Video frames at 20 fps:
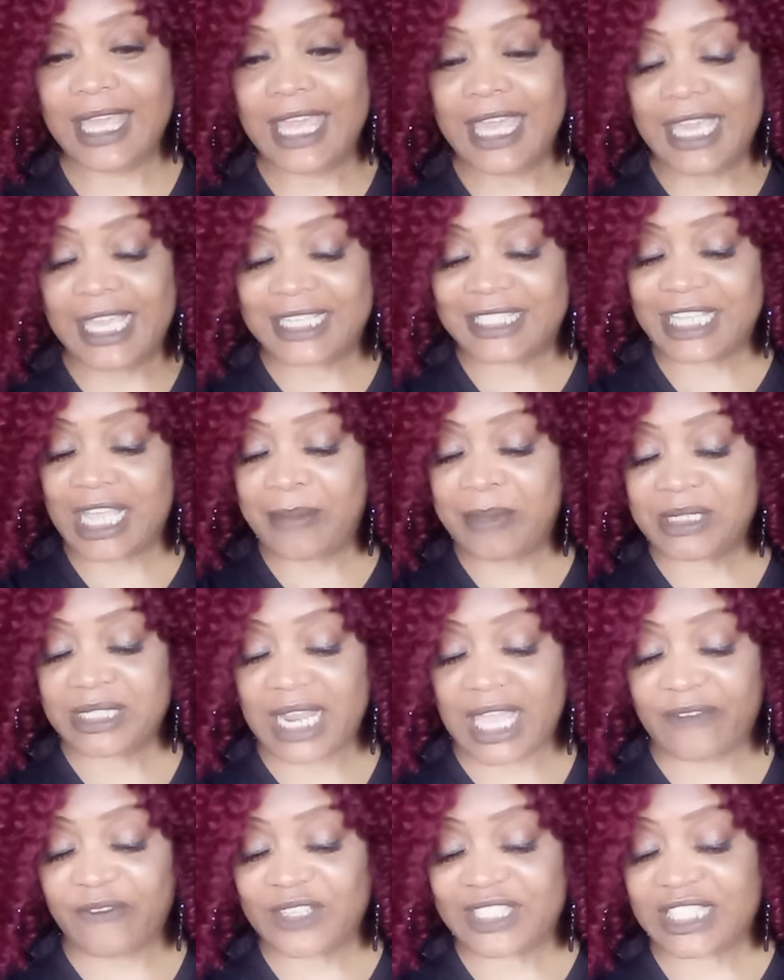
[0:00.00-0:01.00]
it's almost
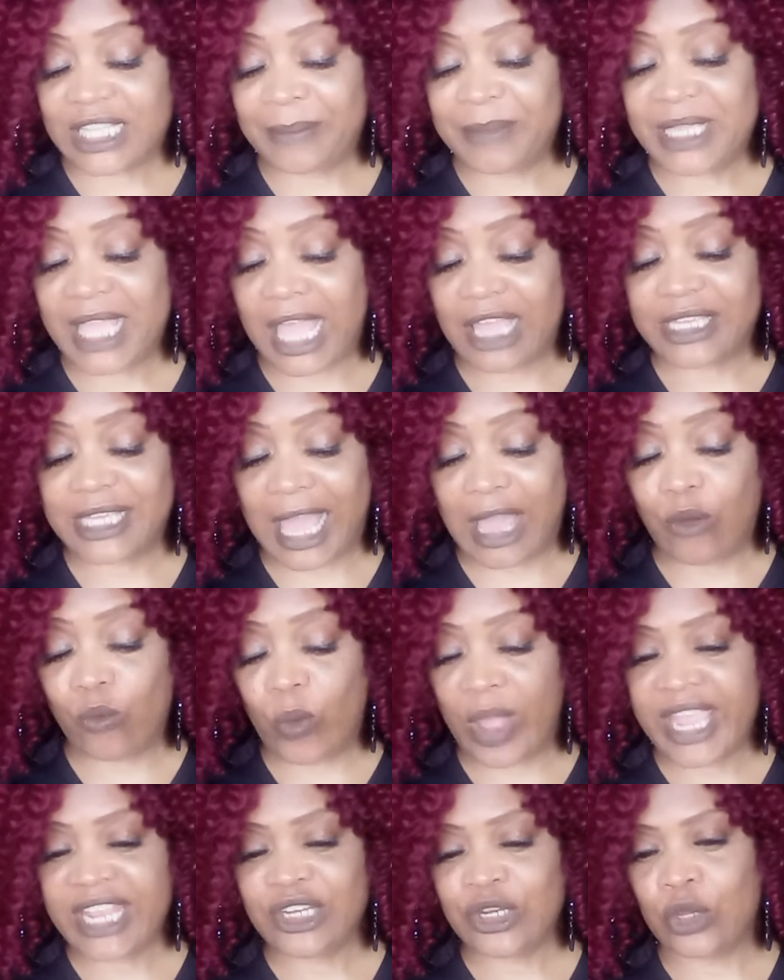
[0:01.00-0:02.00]
like for some of y'all, y'all
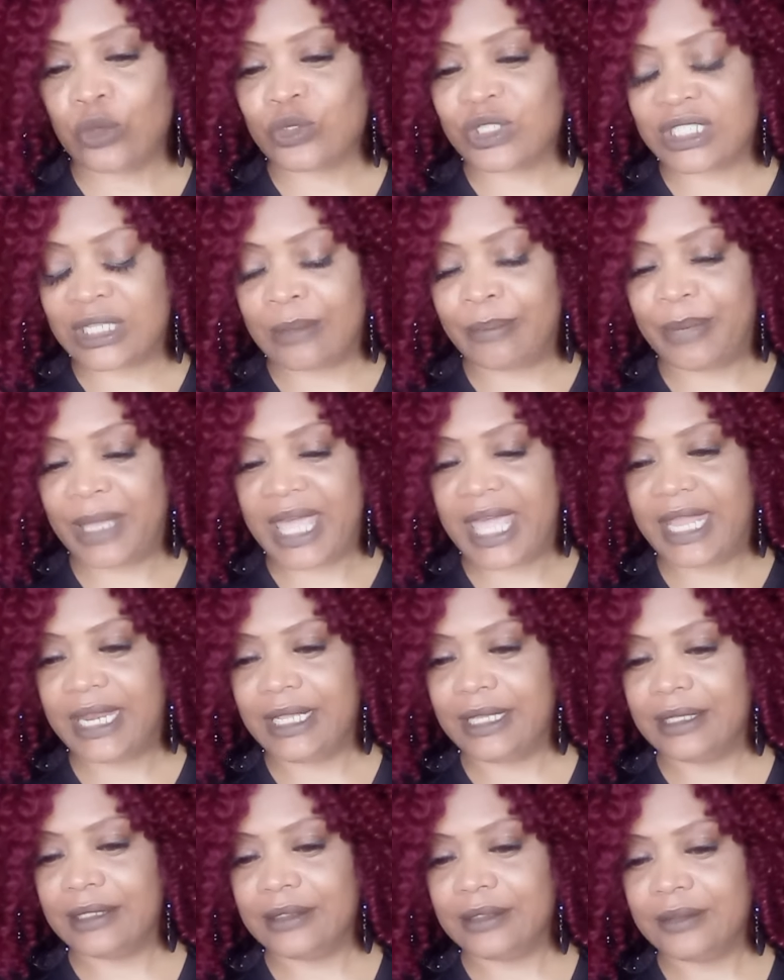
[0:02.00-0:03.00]
waiting on
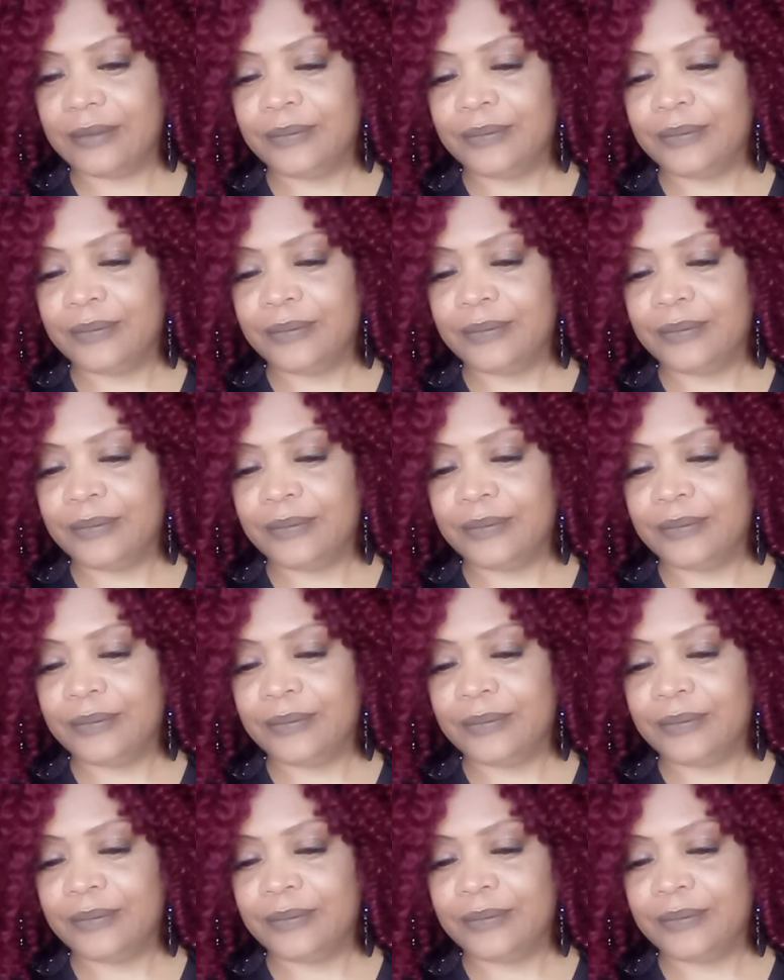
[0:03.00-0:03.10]
somebody.